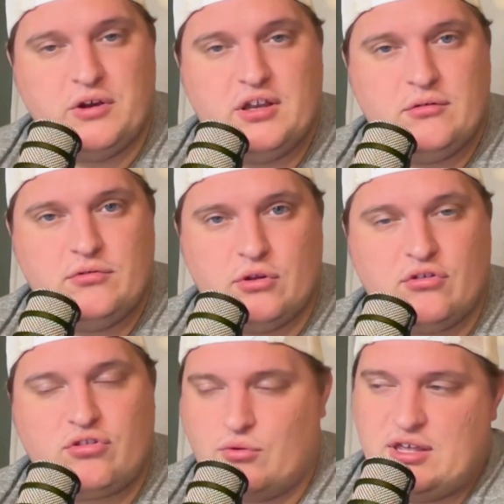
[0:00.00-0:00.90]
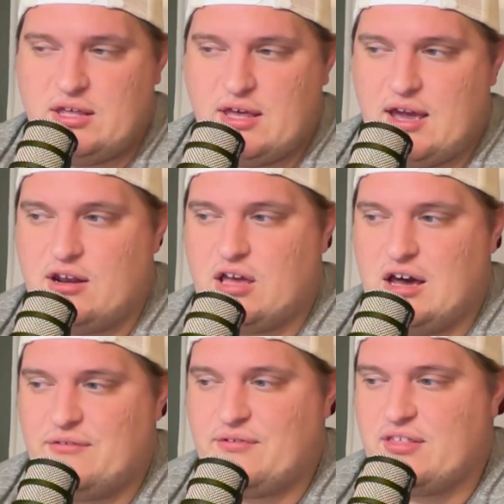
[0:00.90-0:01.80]
win those 3 out of
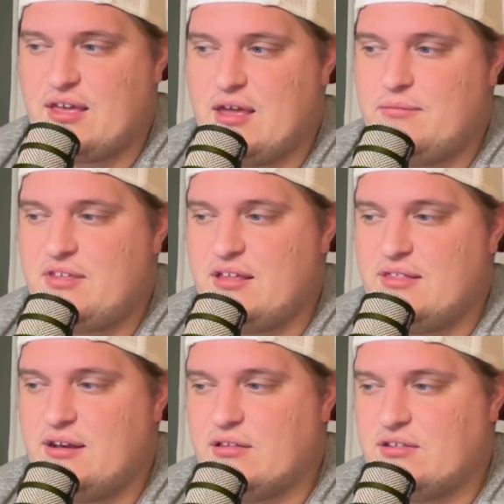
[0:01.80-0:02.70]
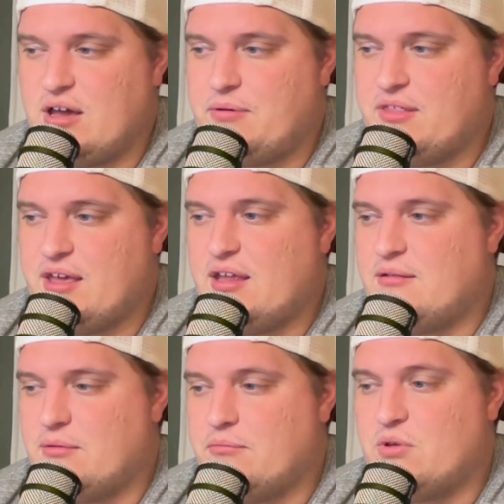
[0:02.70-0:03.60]
conference games, and then on top of that,
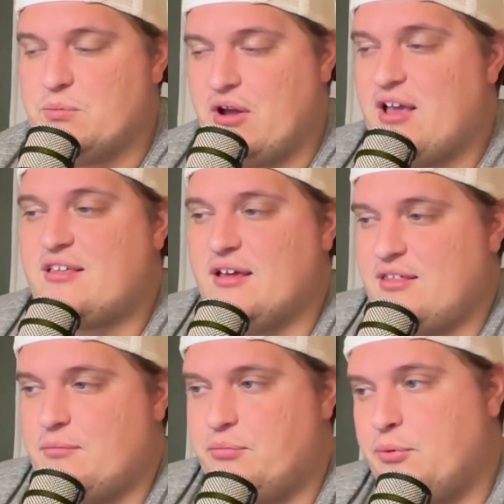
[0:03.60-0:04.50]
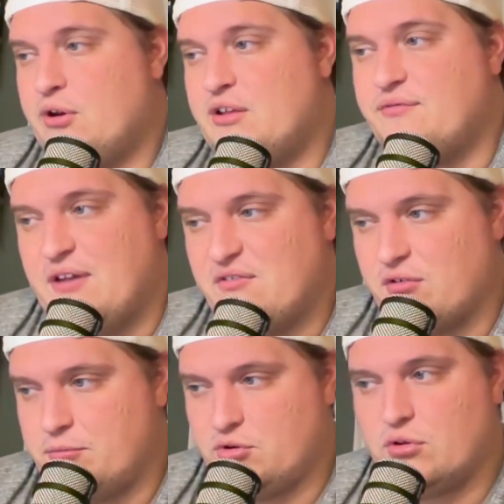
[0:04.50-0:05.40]
Nebraska has some pretty
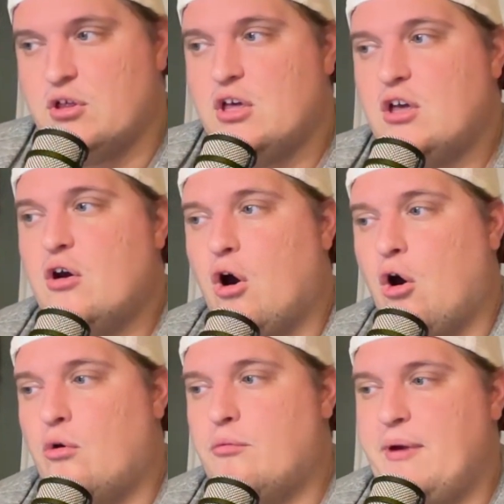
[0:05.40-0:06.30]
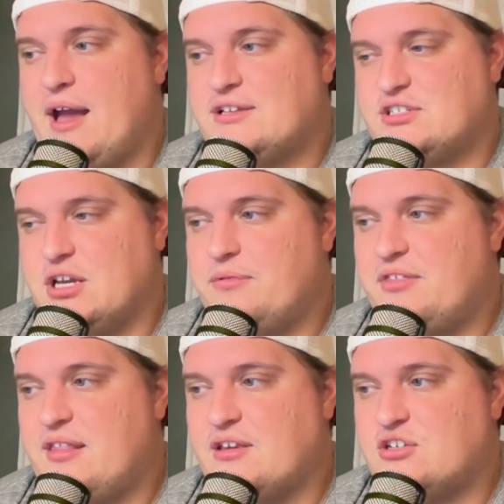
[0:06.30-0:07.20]
favorable home matchups
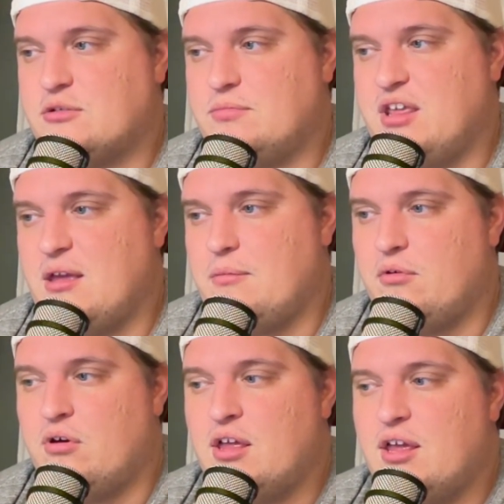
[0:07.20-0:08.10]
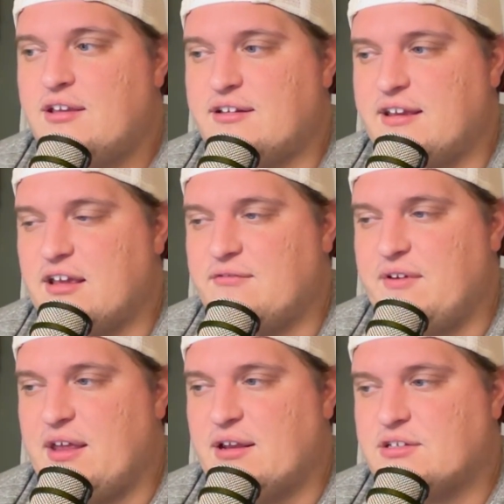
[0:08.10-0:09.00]
that they should be able to take
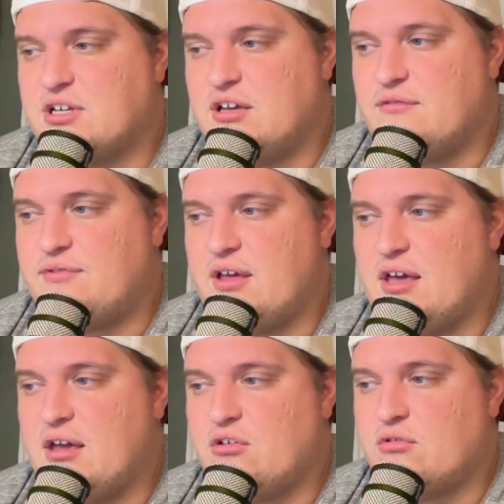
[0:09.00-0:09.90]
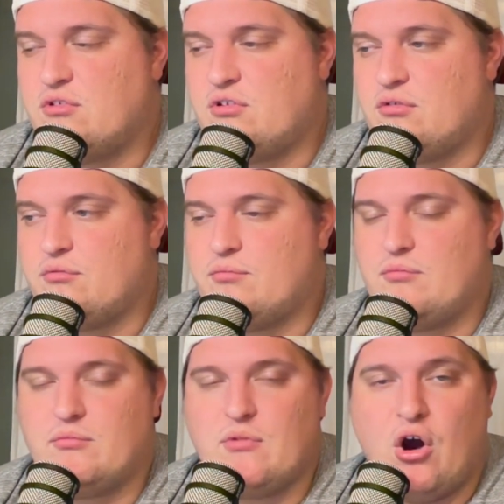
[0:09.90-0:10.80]
advantage of. You're
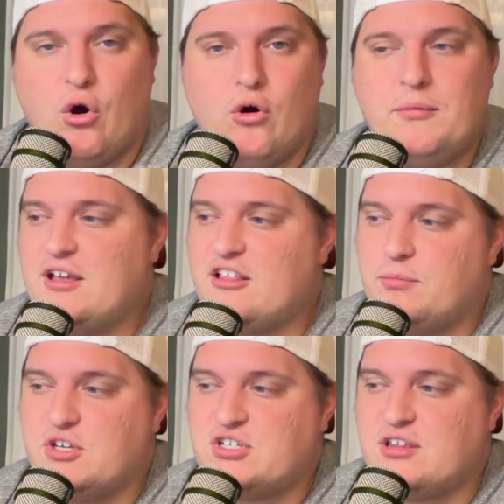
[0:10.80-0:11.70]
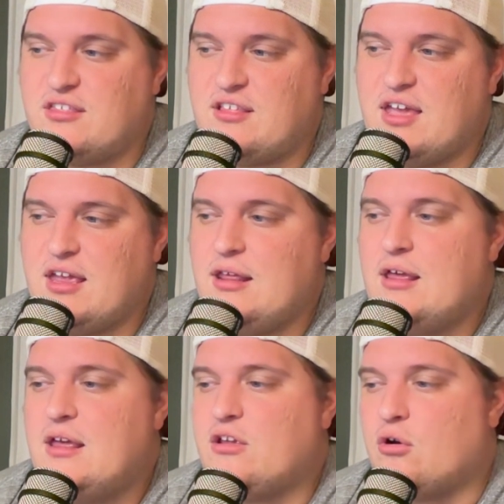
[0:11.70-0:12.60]
home against Michigan State,
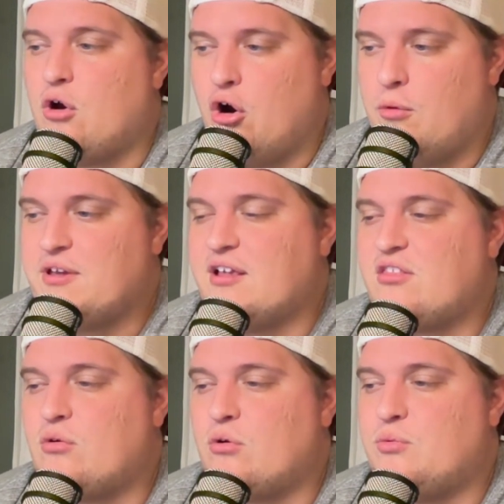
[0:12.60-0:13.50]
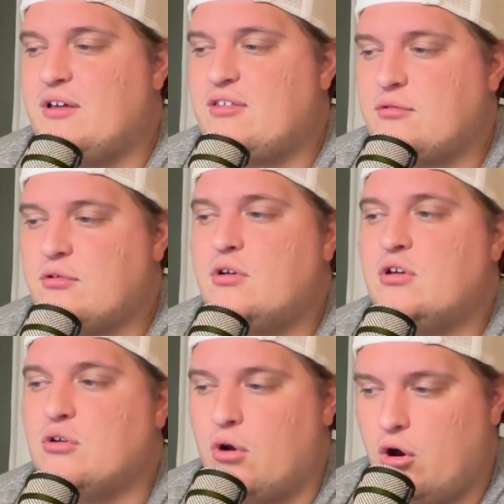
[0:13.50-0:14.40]
you're home against Northwestern,
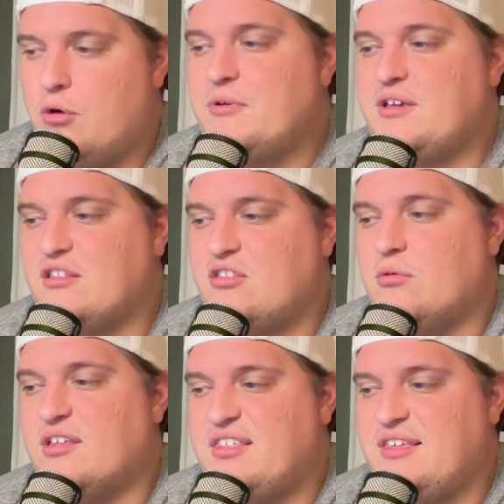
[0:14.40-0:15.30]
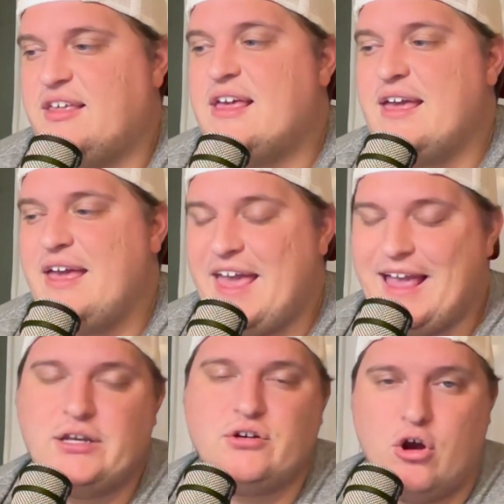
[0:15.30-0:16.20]
you're home against USC,
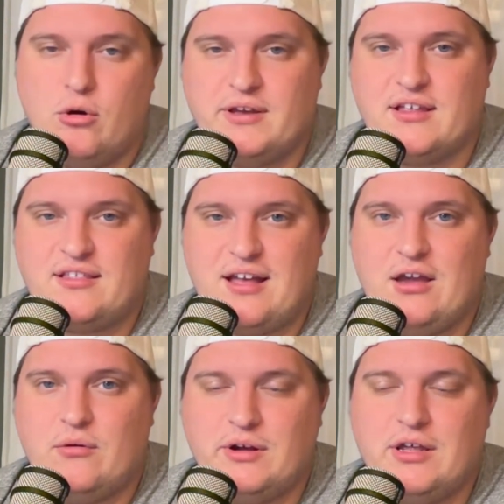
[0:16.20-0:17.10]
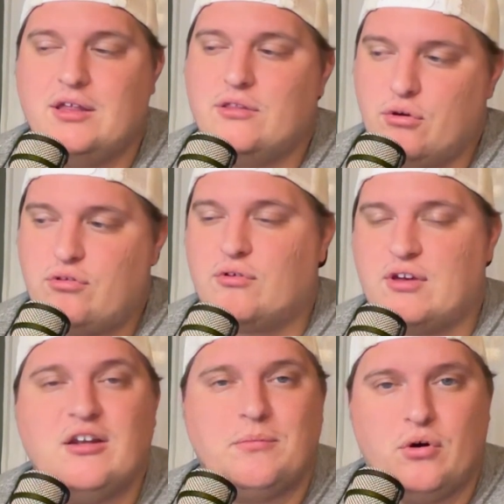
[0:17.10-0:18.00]
and you're home against Iowa. Those are
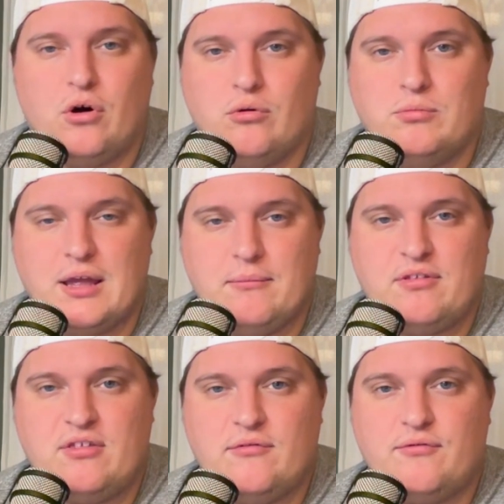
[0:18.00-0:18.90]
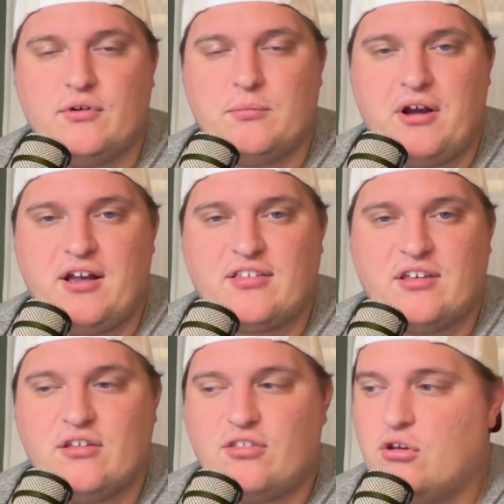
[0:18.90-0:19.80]
gettable home games for
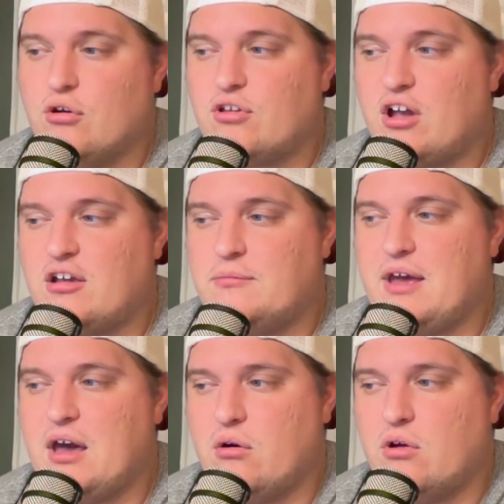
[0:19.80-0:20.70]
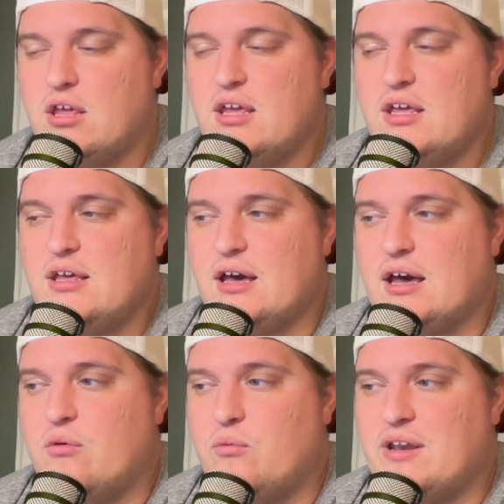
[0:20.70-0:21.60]
Nebraska. So you're talking about
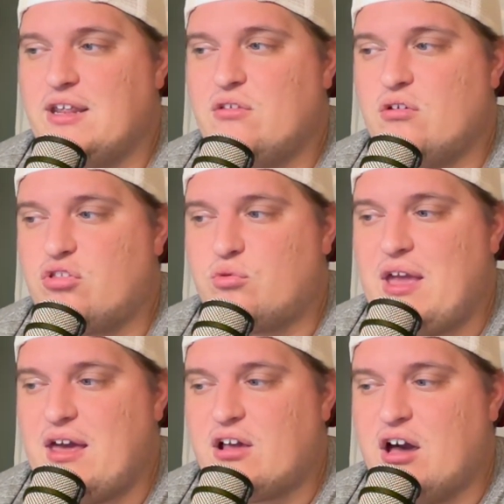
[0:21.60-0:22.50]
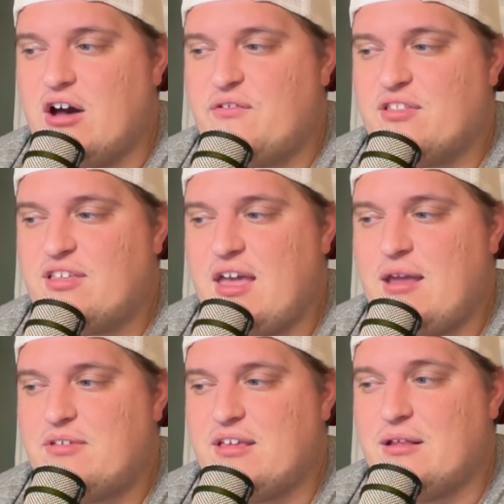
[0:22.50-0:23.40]
winning those 3 out of conference
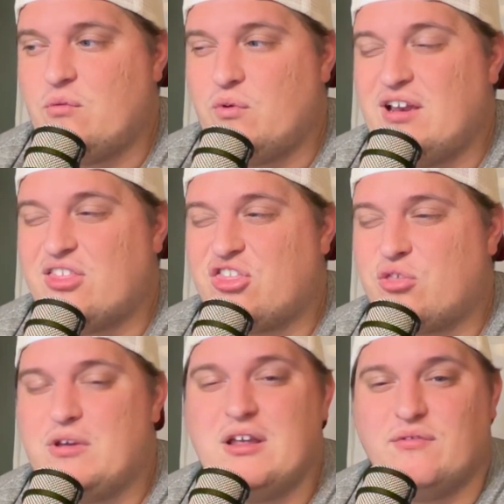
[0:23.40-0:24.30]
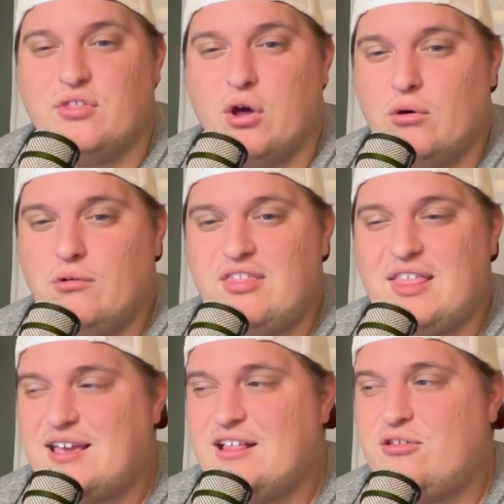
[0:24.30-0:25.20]
games and then winning 3 of those.
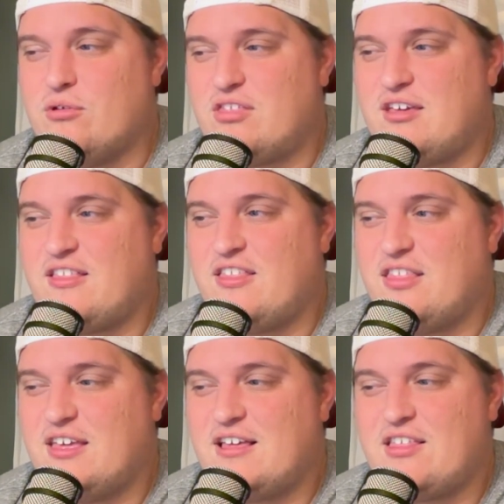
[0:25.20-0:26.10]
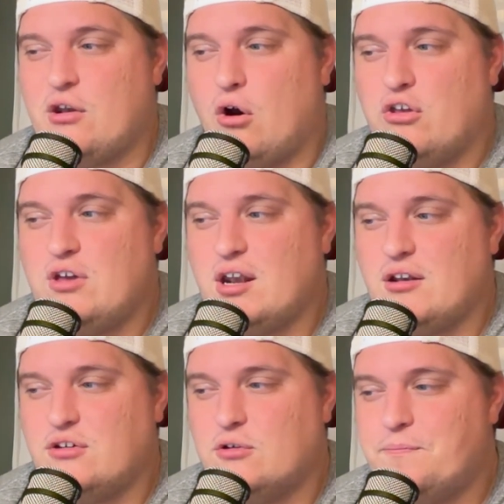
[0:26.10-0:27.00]
That gets you at 6-6, and all you got to
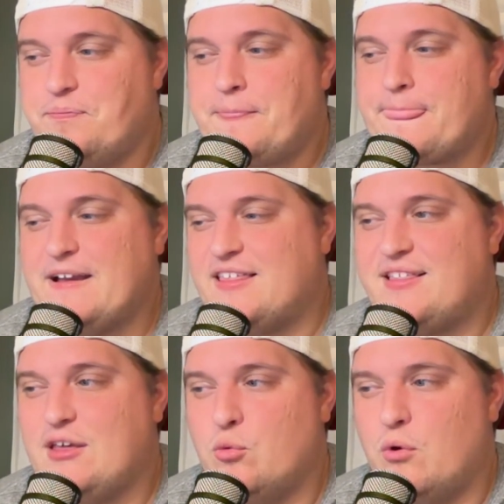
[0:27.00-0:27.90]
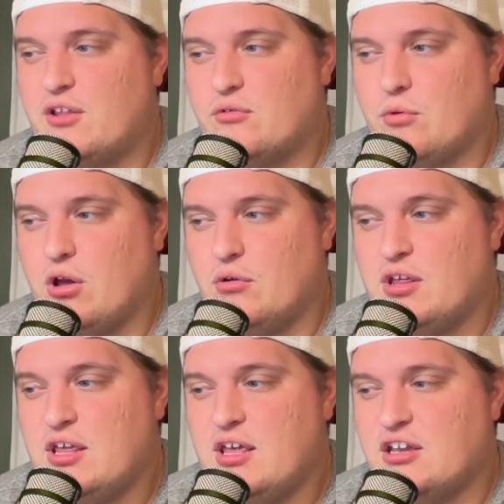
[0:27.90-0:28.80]
do is steal 1 on the road.
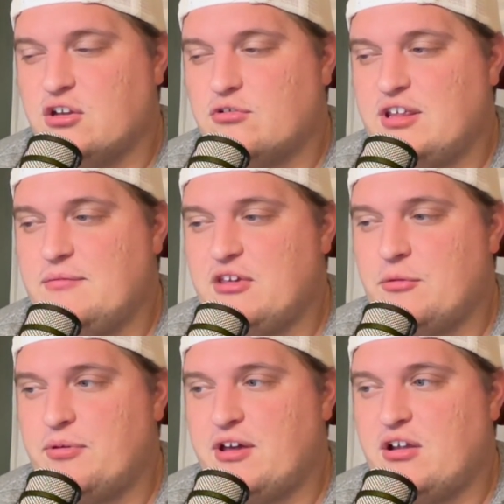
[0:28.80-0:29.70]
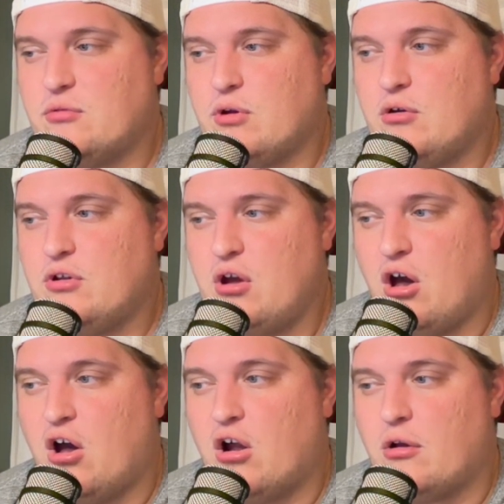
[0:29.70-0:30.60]
And your teams that you're playing on the road
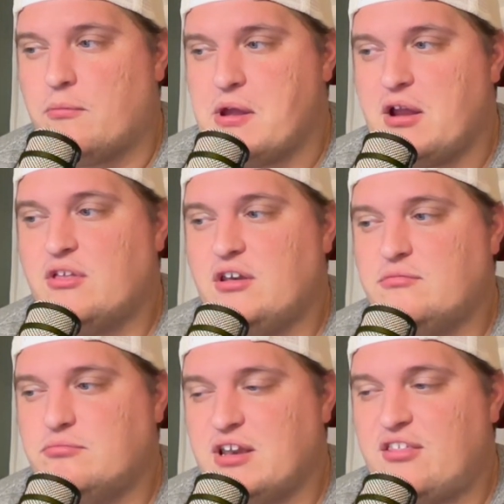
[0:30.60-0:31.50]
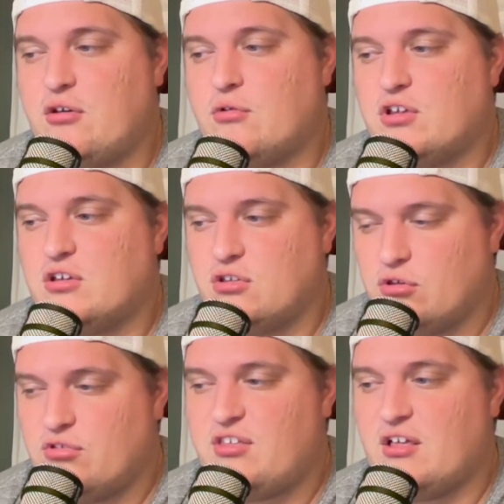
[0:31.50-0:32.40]
are Maryland, Minnesota,
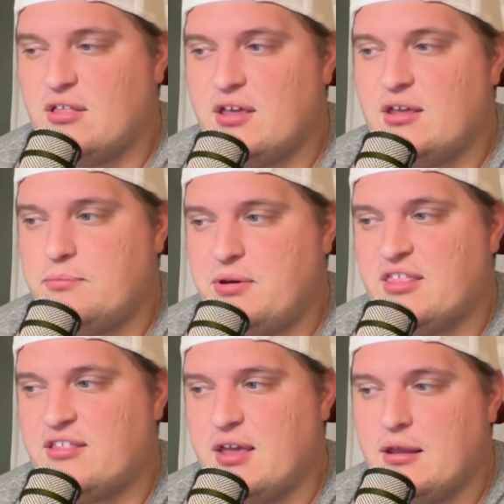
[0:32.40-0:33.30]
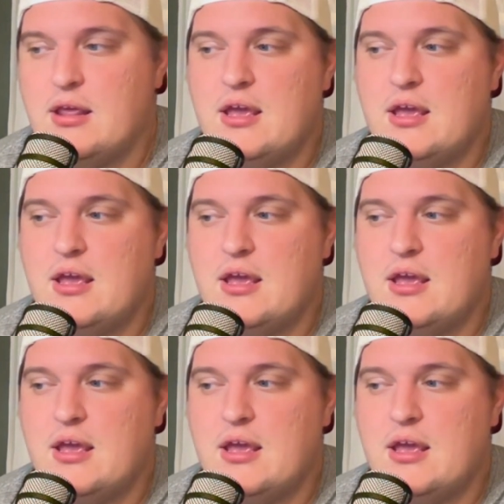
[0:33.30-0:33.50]
UCLA, Penn State.